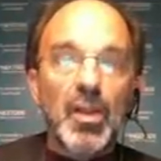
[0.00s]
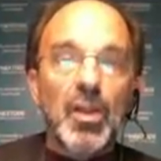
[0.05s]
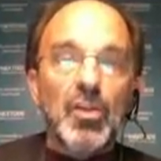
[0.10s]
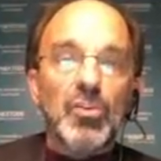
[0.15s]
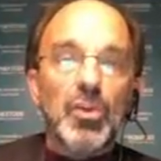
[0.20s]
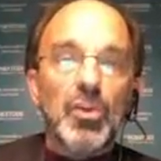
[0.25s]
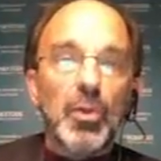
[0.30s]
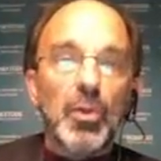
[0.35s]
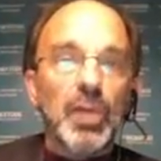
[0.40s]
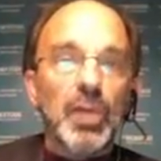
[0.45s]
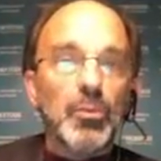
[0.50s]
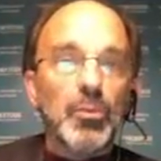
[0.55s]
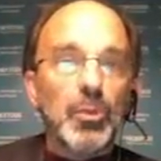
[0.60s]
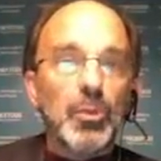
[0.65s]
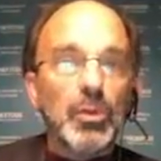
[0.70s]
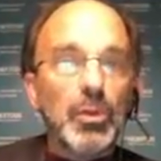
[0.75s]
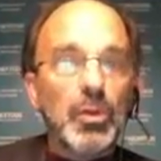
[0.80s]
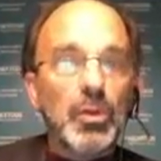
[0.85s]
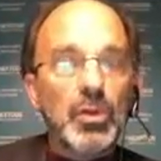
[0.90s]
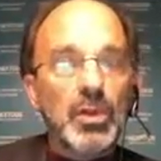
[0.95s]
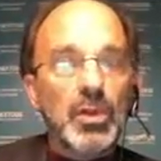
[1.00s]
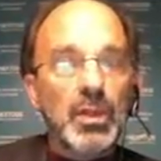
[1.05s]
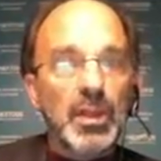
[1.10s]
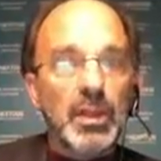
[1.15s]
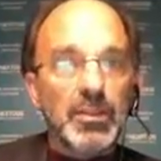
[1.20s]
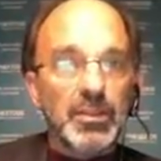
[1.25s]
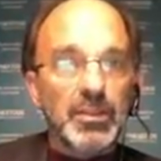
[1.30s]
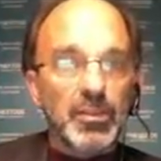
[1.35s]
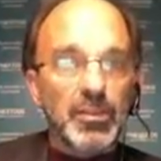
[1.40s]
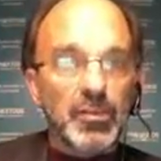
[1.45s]
So as we're looking
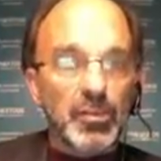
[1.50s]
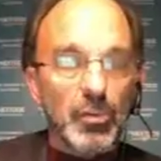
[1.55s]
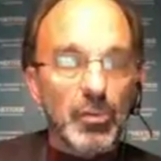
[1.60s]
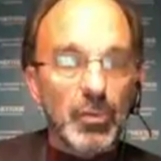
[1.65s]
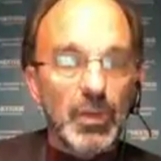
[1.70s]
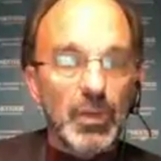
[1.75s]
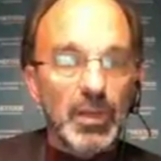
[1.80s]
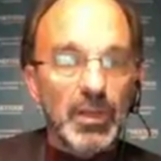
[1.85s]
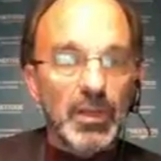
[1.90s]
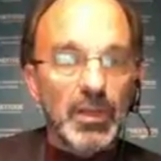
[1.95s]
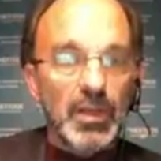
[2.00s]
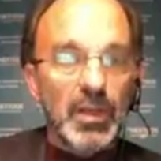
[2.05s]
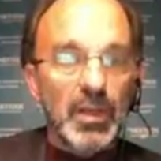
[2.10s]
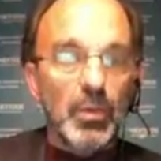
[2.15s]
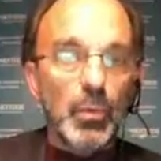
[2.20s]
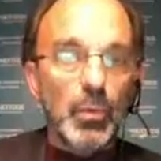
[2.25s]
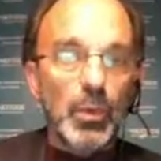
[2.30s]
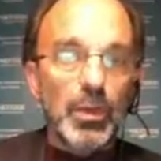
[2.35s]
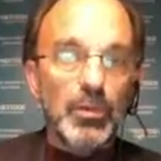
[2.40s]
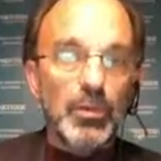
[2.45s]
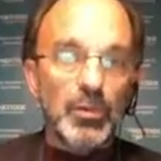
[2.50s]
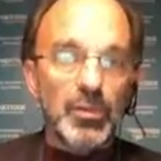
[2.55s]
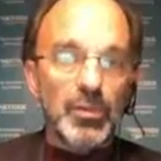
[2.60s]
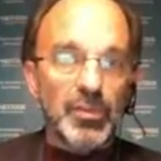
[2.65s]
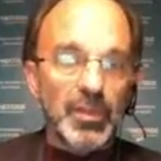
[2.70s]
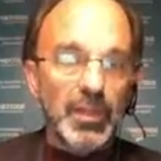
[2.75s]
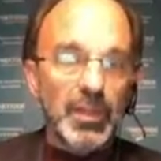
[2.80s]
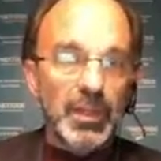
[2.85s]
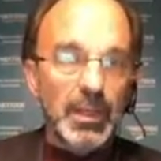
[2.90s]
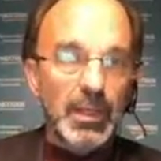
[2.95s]
at this screen and we are
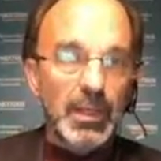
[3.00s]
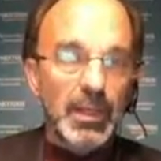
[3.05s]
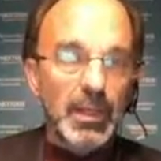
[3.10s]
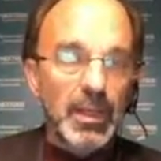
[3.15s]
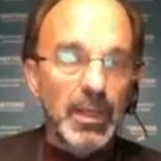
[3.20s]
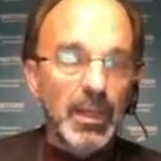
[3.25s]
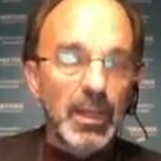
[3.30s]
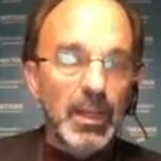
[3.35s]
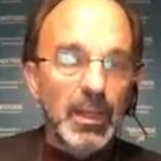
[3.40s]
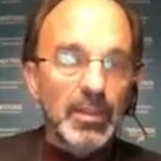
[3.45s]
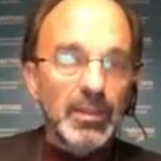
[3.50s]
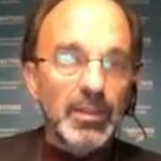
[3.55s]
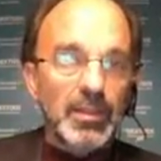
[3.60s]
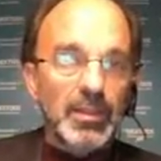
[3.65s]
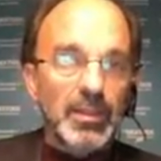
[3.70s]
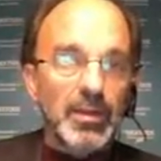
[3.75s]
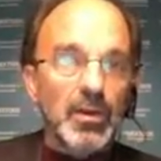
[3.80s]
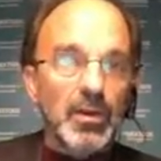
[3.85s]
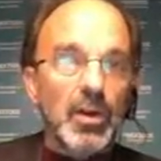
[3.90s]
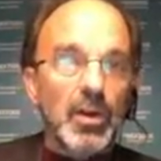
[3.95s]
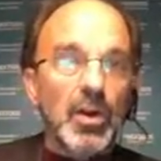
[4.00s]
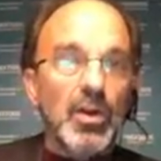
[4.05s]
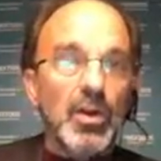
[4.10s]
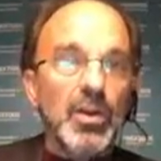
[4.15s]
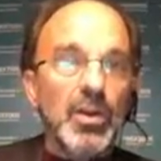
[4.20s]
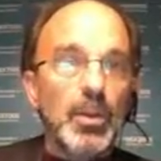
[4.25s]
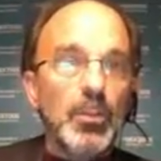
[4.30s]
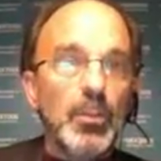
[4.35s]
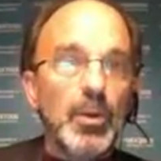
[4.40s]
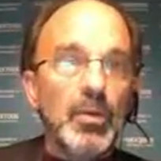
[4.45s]
seeing that there are a
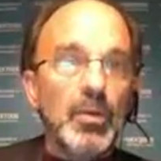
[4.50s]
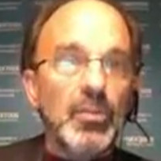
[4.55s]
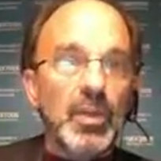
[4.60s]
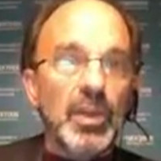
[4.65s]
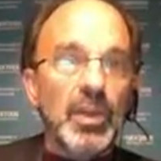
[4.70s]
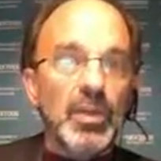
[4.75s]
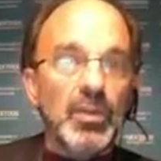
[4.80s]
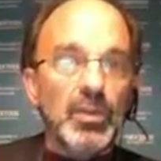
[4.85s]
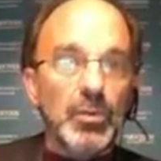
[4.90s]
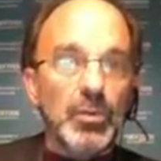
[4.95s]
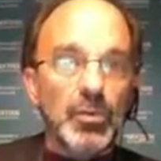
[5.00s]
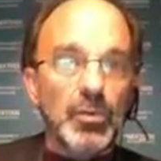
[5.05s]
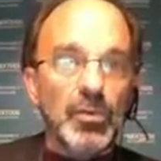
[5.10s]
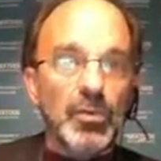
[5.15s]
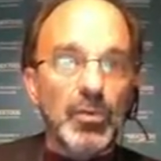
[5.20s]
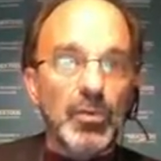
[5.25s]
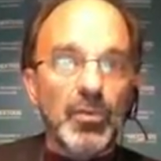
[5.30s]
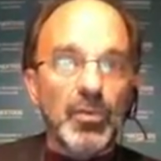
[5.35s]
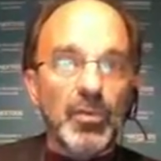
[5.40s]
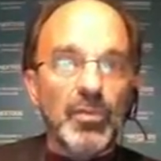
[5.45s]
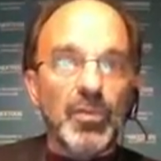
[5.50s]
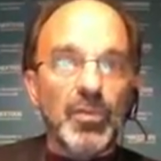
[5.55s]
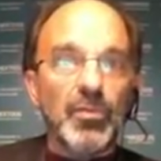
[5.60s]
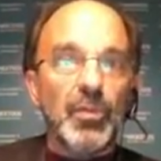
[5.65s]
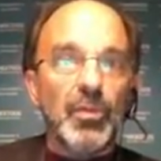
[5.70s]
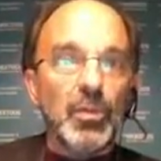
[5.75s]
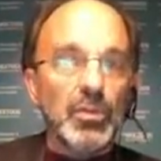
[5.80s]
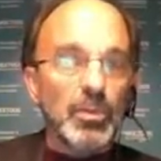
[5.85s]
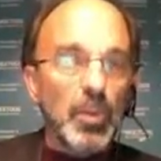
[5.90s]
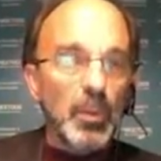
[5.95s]
number of issues for the
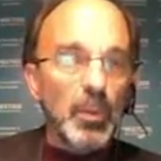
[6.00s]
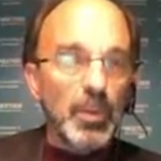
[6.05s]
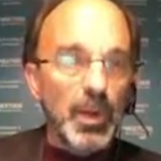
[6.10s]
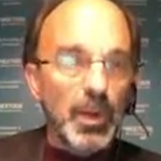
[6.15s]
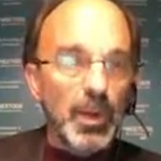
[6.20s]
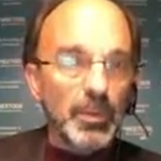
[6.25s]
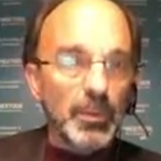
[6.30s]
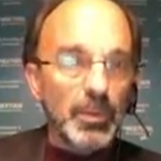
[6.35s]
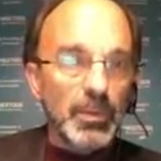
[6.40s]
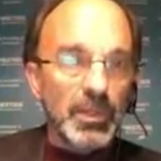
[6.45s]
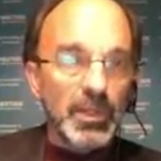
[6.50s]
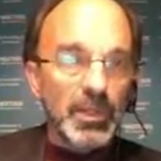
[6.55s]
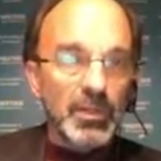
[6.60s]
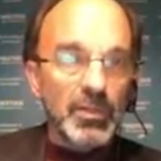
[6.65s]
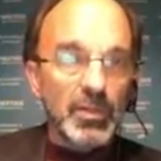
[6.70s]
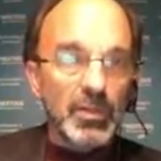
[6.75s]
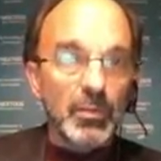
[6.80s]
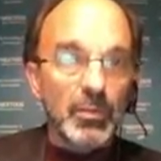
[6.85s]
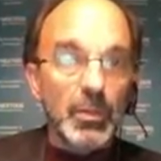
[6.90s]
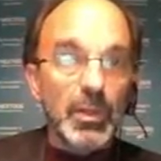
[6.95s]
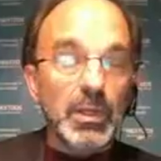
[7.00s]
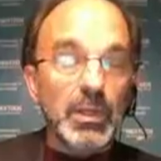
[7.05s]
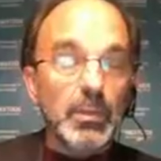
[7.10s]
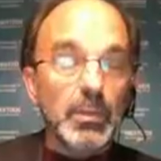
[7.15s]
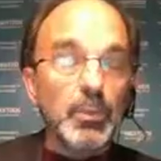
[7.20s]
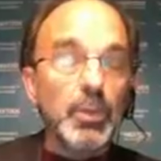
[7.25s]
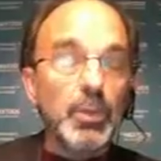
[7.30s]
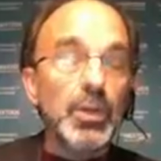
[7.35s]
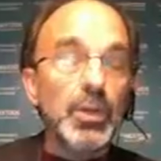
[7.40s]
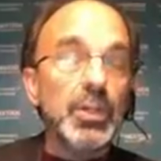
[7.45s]
vulnerable population, we can
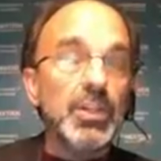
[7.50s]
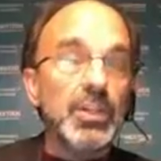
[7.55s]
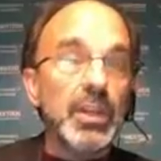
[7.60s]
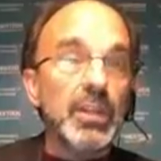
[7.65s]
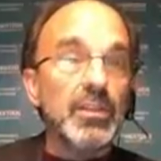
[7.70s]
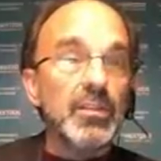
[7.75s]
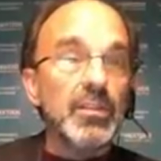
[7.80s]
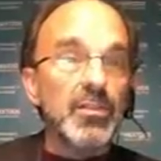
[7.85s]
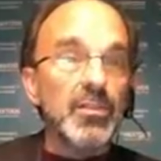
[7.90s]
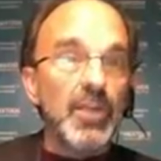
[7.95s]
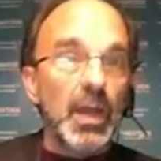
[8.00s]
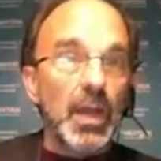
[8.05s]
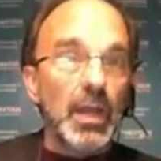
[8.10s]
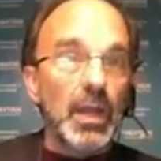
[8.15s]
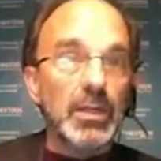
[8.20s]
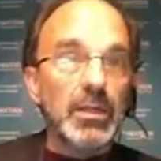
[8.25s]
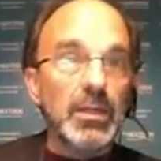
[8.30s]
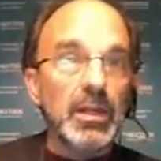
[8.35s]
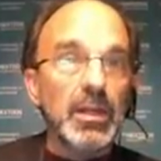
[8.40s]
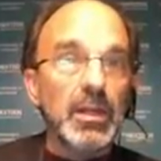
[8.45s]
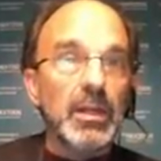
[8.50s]
appreciate the fact